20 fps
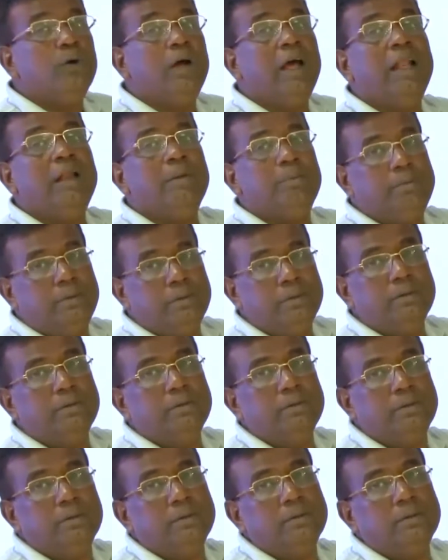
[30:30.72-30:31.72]
help,
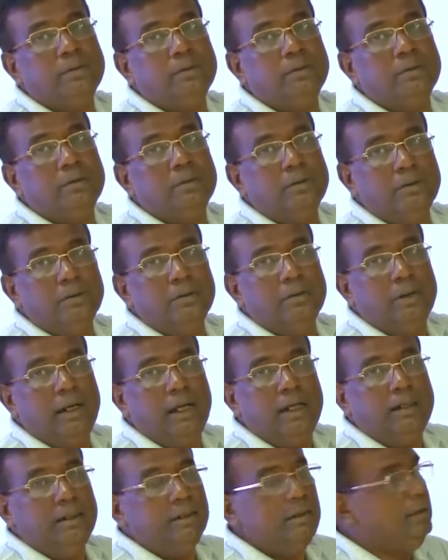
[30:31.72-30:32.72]

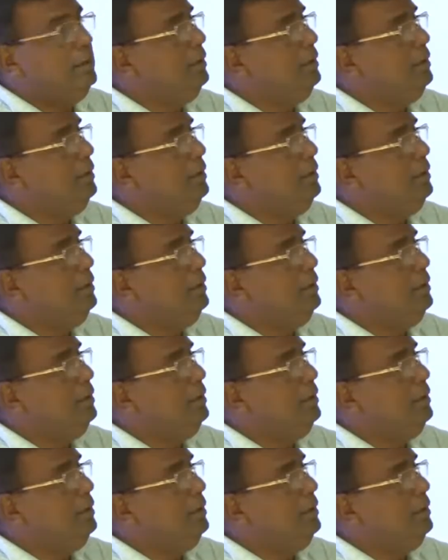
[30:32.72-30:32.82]
right?